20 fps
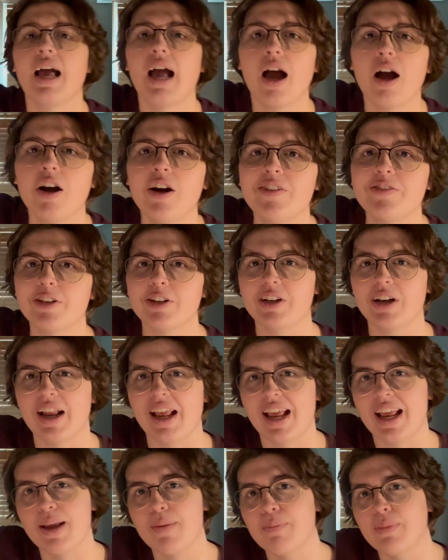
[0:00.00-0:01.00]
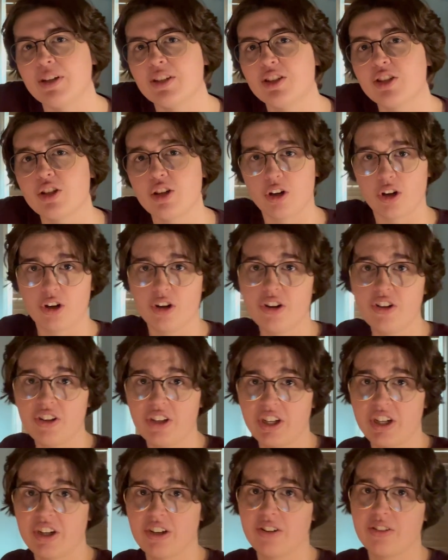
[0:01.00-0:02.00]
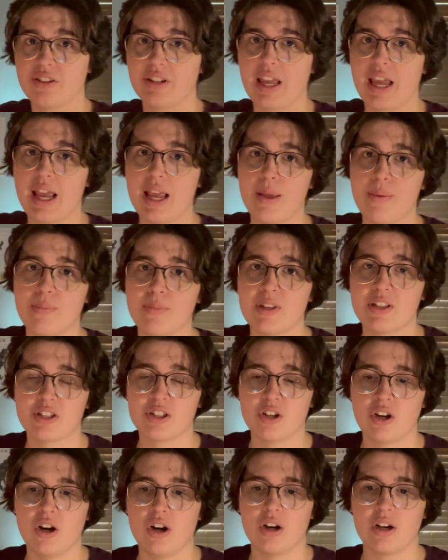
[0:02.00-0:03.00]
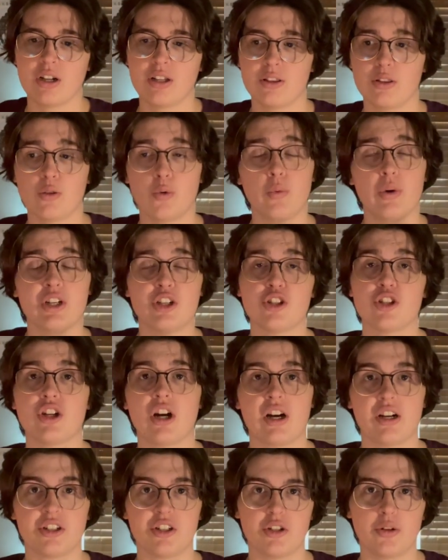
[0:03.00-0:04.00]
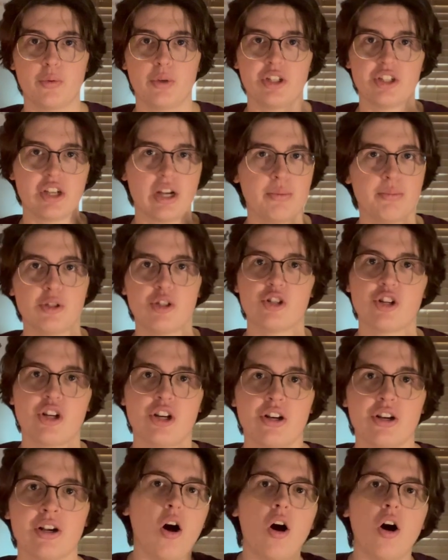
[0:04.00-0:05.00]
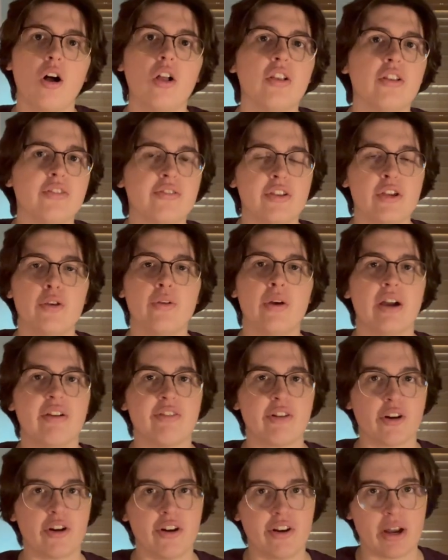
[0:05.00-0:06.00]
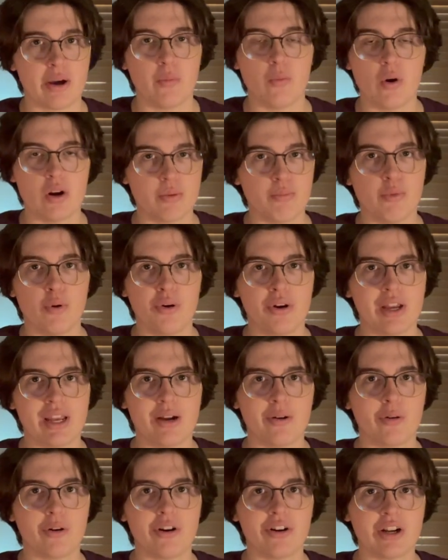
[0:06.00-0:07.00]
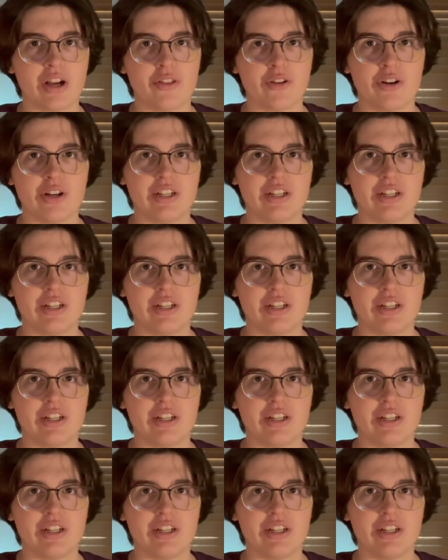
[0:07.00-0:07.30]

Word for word: However, 8 months earlier came the song The Witch Doctor, which I'm sure all of you have heard at one point or another.